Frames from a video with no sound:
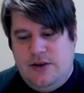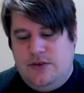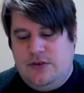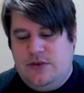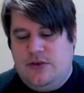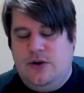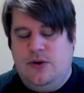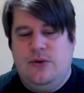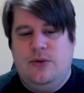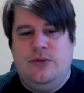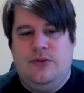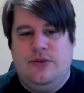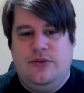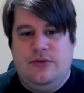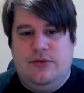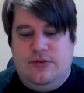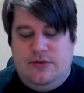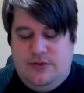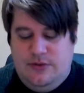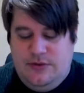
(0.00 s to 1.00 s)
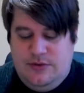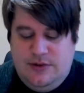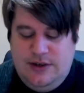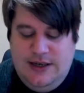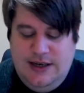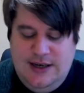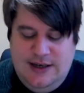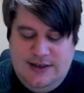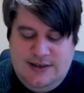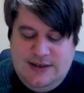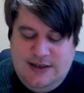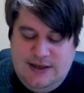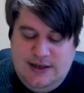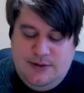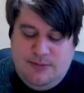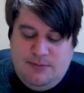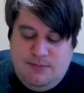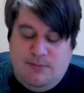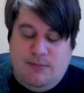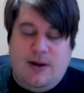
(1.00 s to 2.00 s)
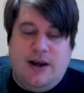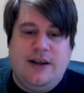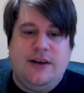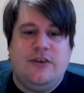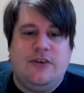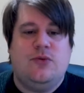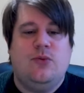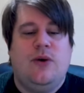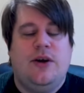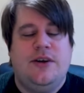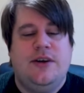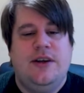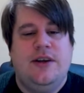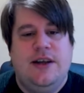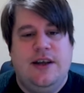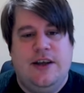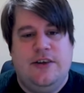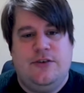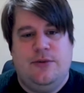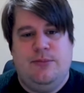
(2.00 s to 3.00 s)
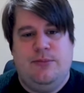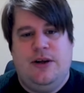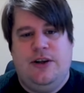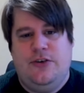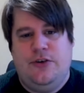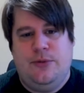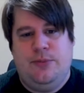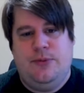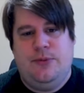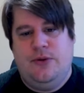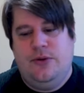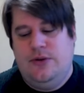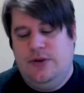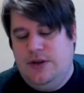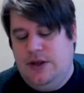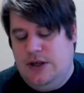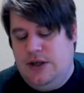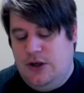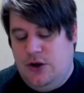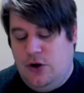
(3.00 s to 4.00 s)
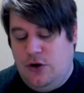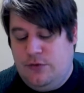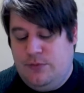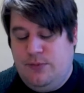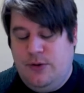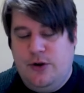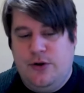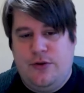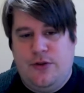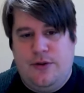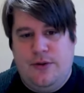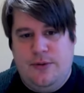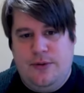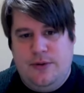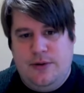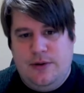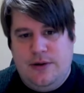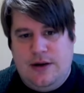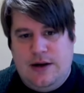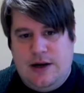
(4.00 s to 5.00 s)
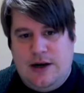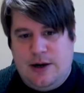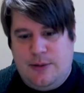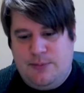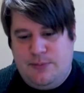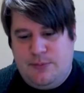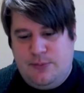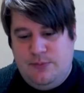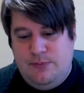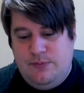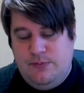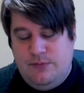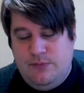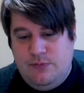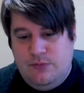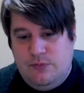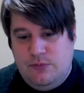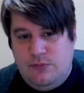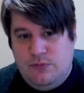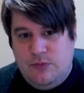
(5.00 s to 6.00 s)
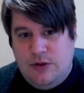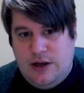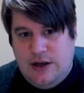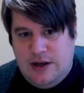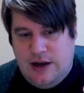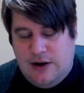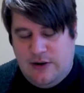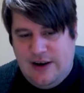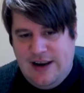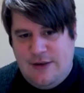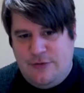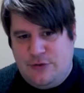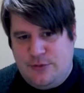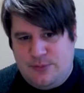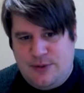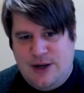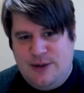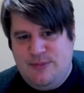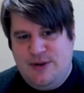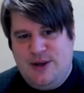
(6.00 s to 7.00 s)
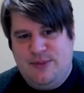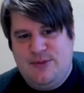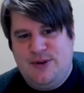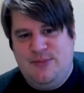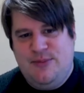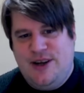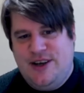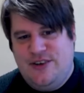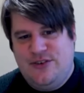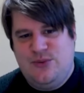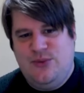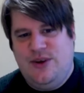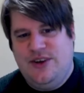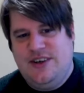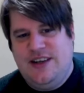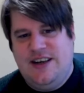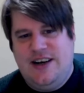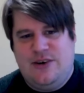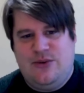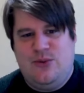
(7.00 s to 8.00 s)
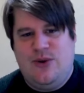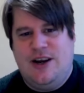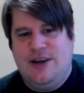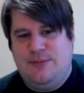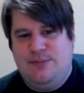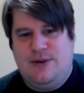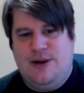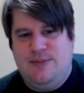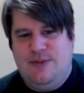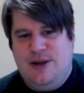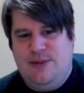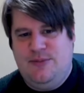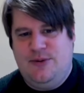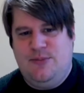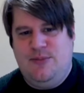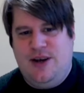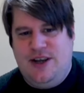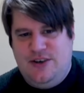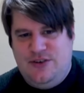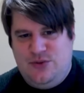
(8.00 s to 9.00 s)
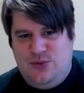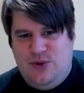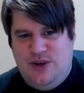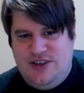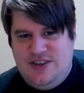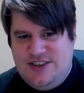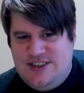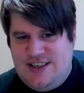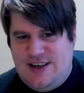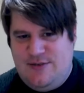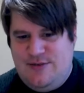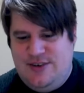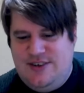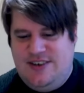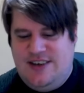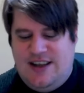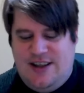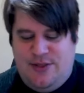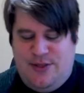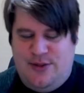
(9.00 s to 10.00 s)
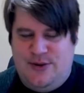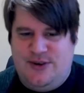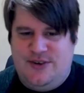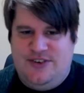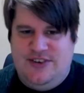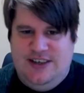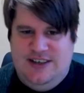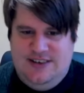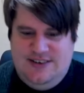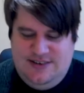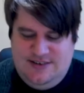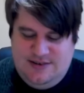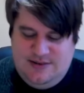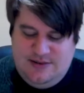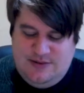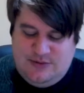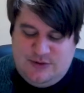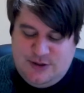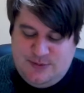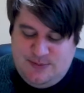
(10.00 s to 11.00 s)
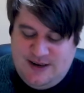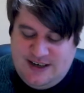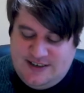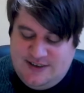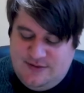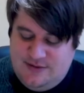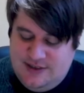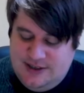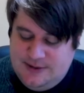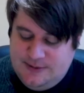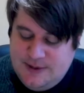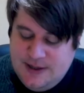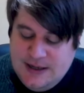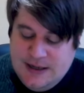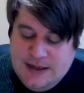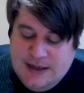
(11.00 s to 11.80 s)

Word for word: So ED minus 1 is a multiple of both our left prime number minus 1 and our right prime number minus 1, 7 and 13 respectively.